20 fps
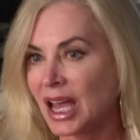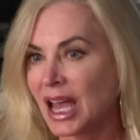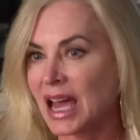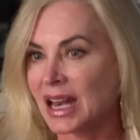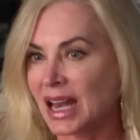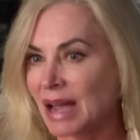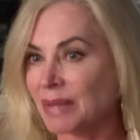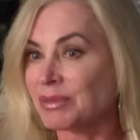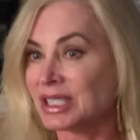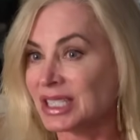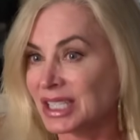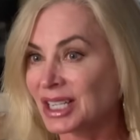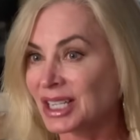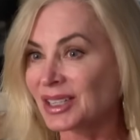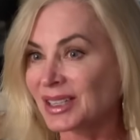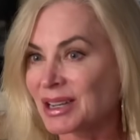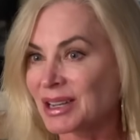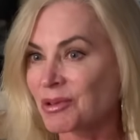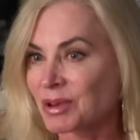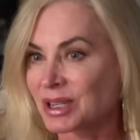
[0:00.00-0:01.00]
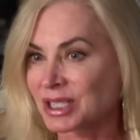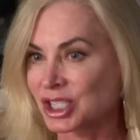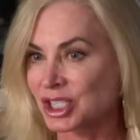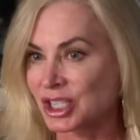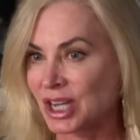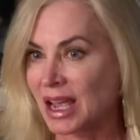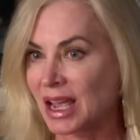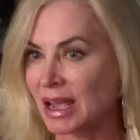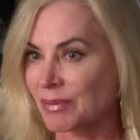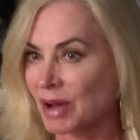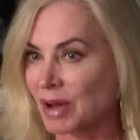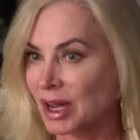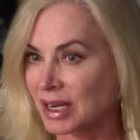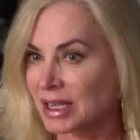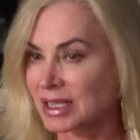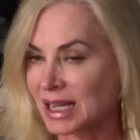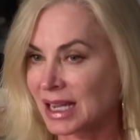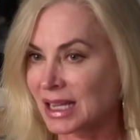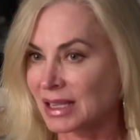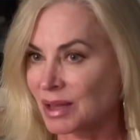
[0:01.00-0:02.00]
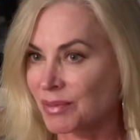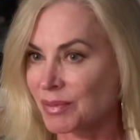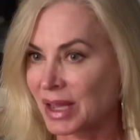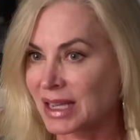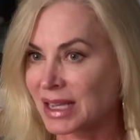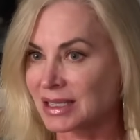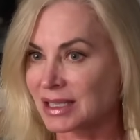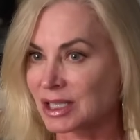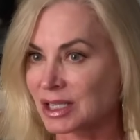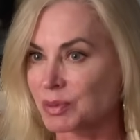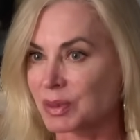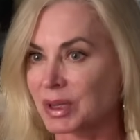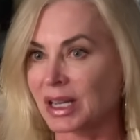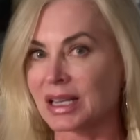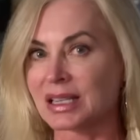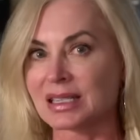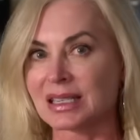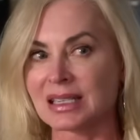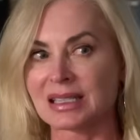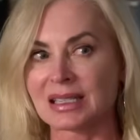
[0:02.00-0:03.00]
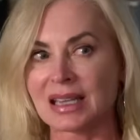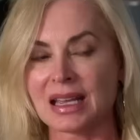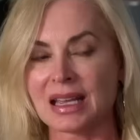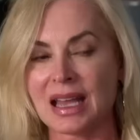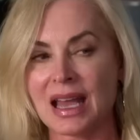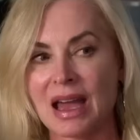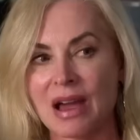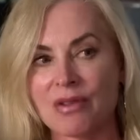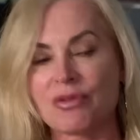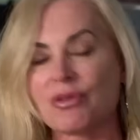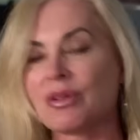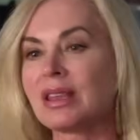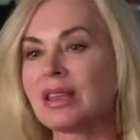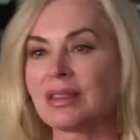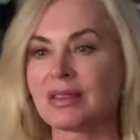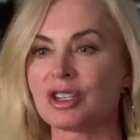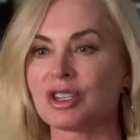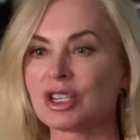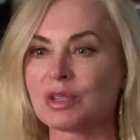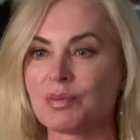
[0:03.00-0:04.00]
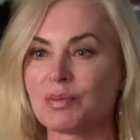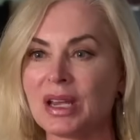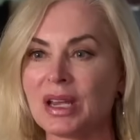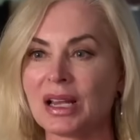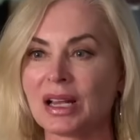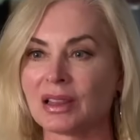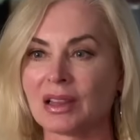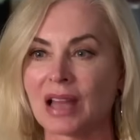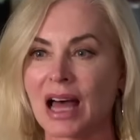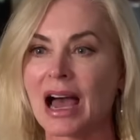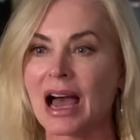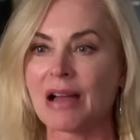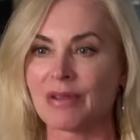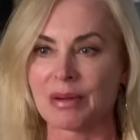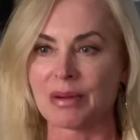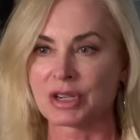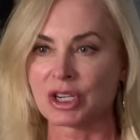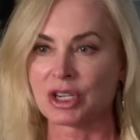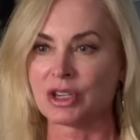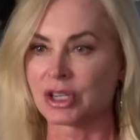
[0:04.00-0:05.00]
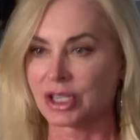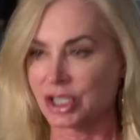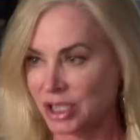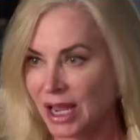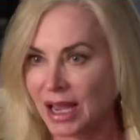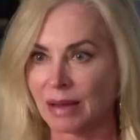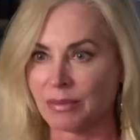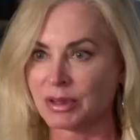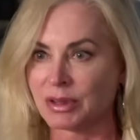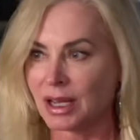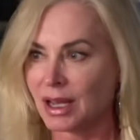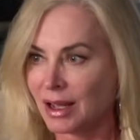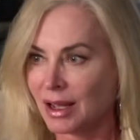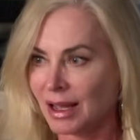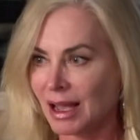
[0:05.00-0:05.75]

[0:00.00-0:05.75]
And I'm dealing with shame on a daily basis, because it's like just being alive, you're ashamed.